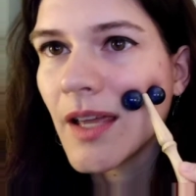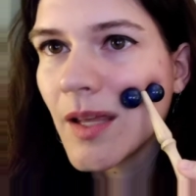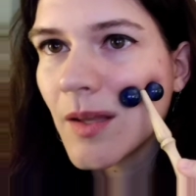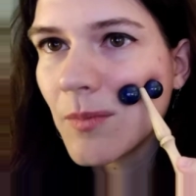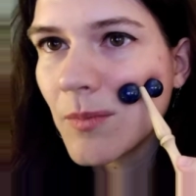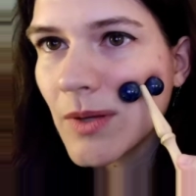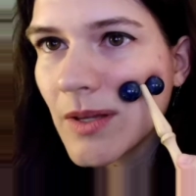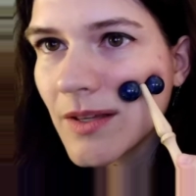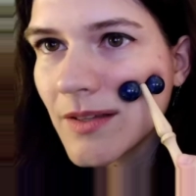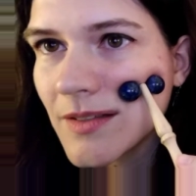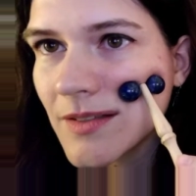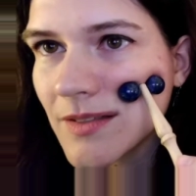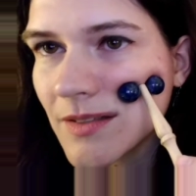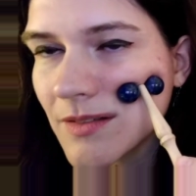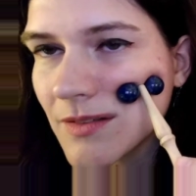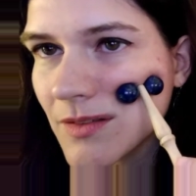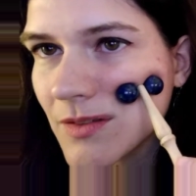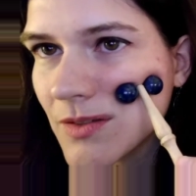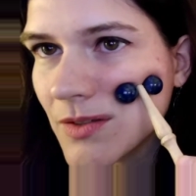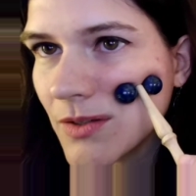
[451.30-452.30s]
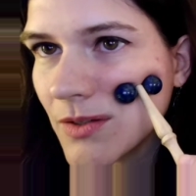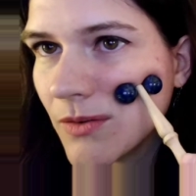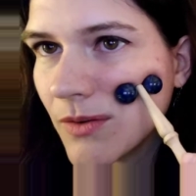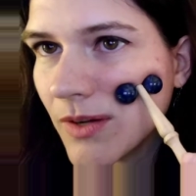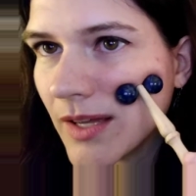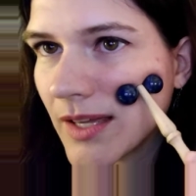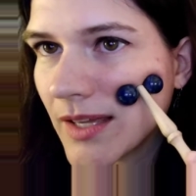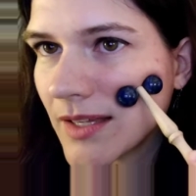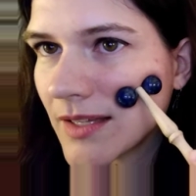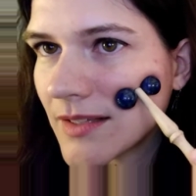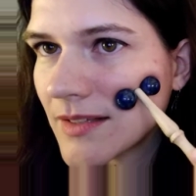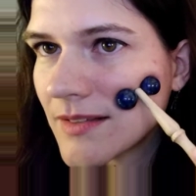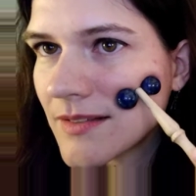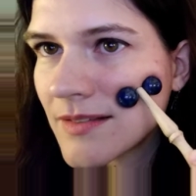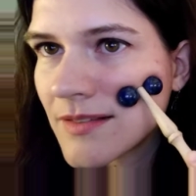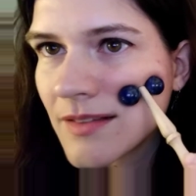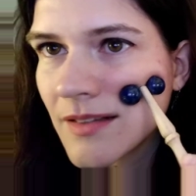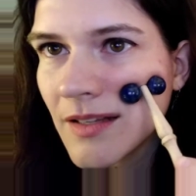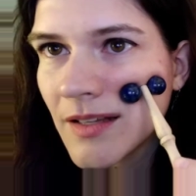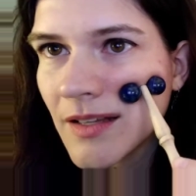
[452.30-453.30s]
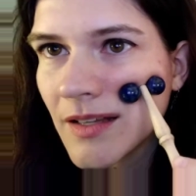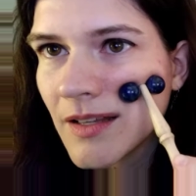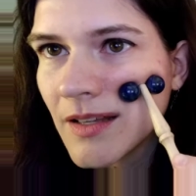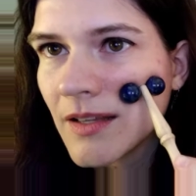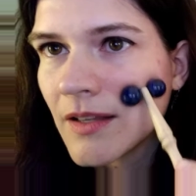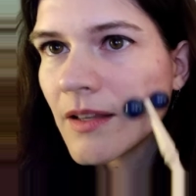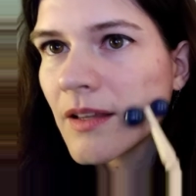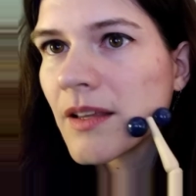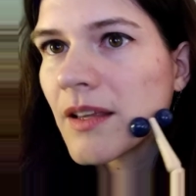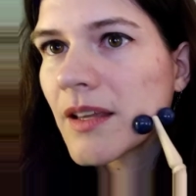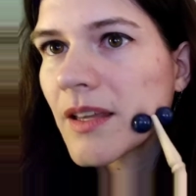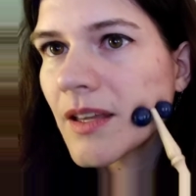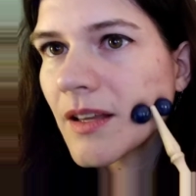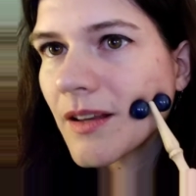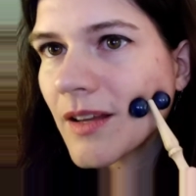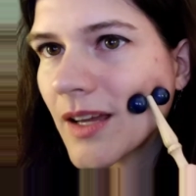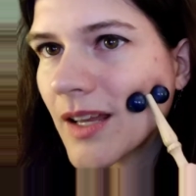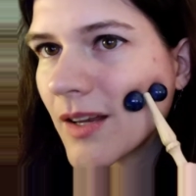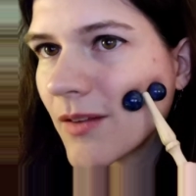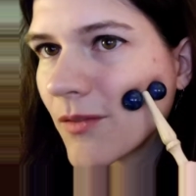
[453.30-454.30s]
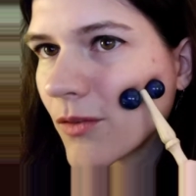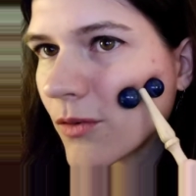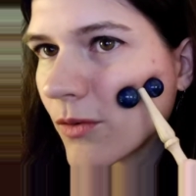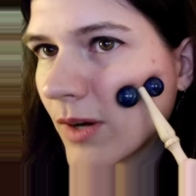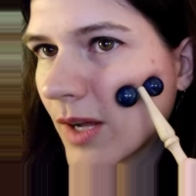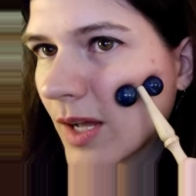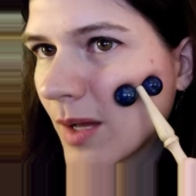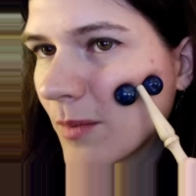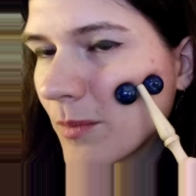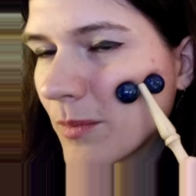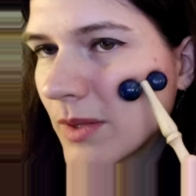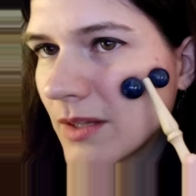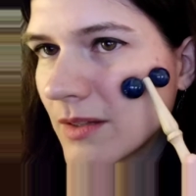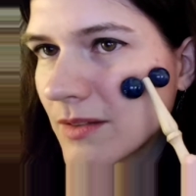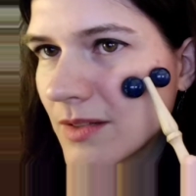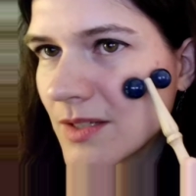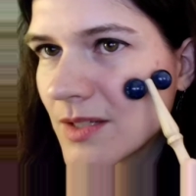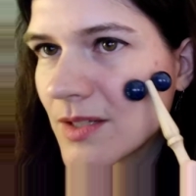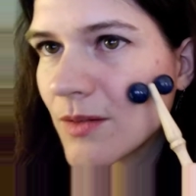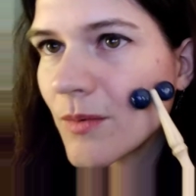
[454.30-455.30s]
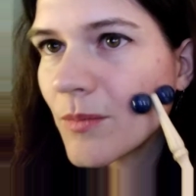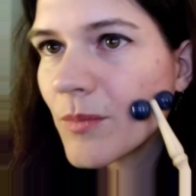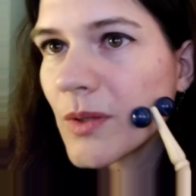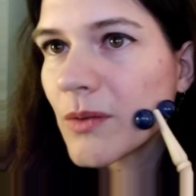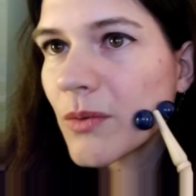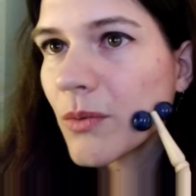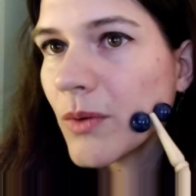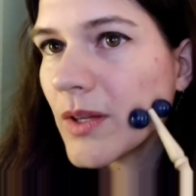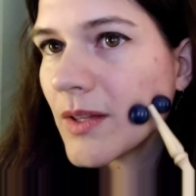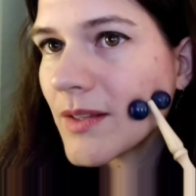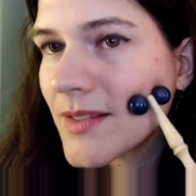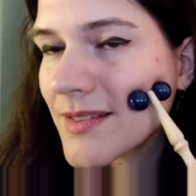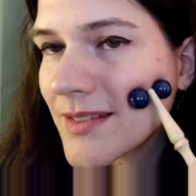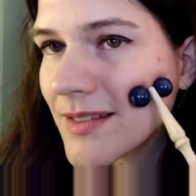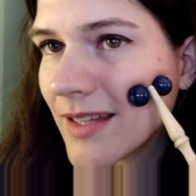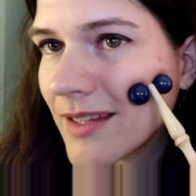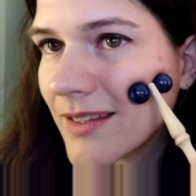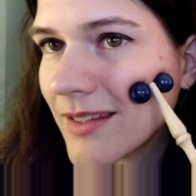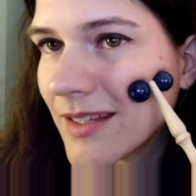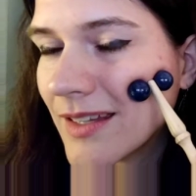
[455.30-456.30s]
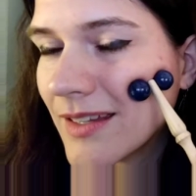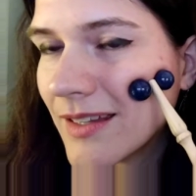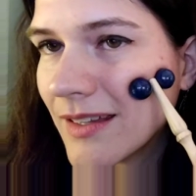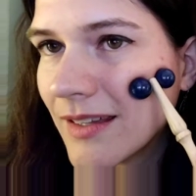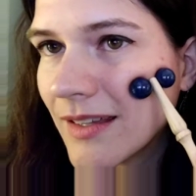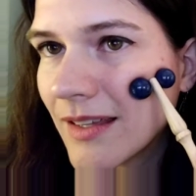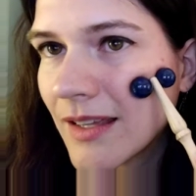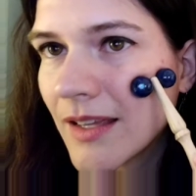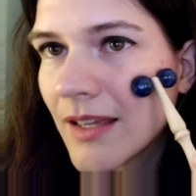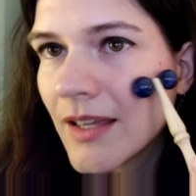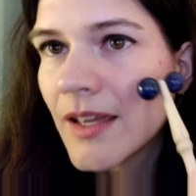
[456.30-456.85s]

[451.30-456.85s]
and because there's two heads, it can kind of grab the tissue in between slightly.